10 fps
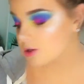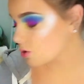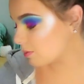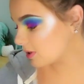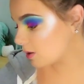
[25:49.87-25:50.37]

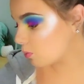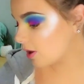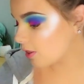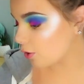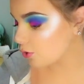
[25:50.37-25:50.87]
So I picked up one
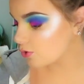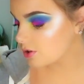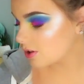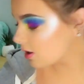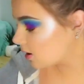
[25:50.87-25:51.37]
of
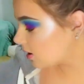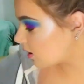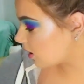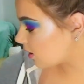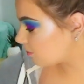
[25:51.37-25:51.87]
those,
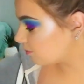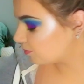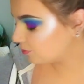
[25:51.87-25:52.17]
um,